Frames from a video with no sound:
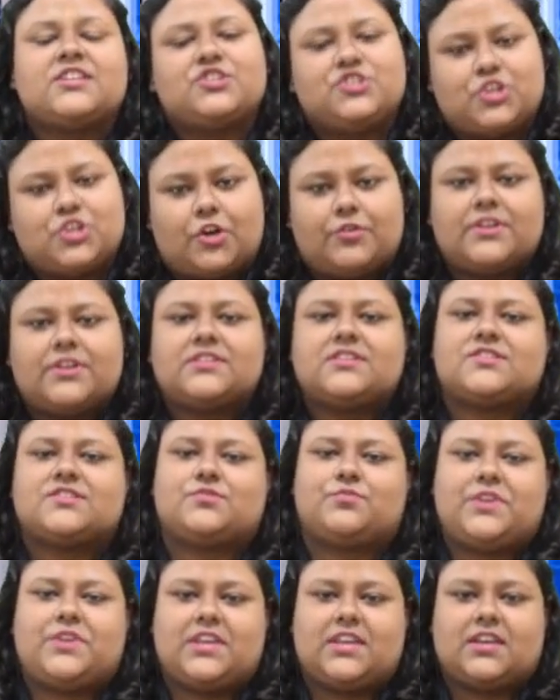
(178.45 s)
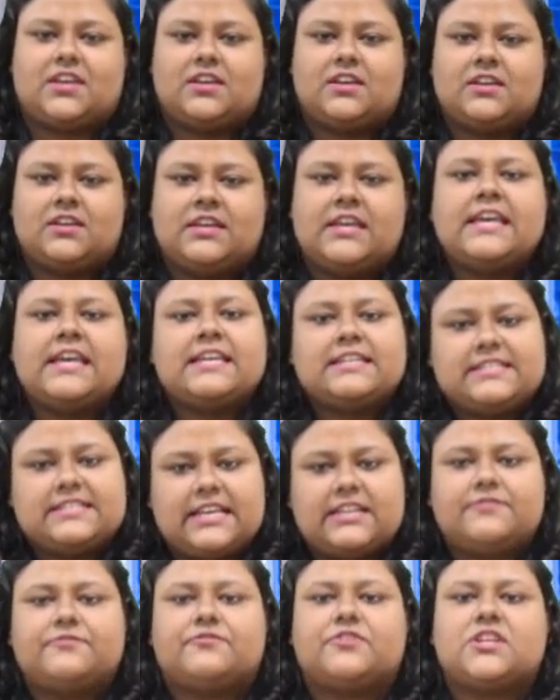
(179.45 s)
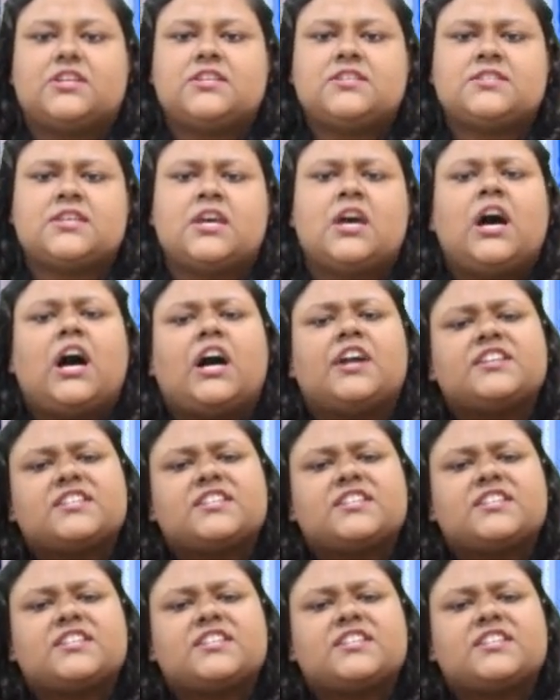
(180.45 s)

during this week. Deliveries are